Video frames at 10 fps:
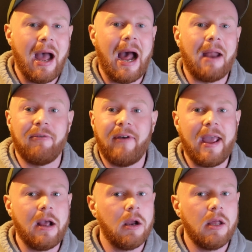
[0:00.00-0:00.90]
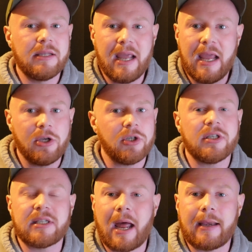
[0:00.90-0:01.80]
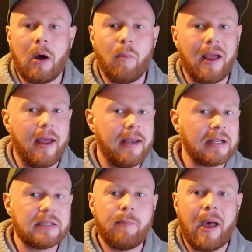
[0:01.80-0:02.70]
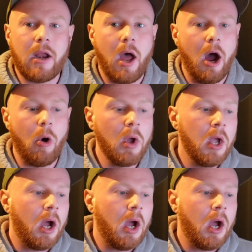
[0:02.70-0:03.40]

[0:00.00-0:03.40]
And for England, he's just a standout player next to Ben Earl.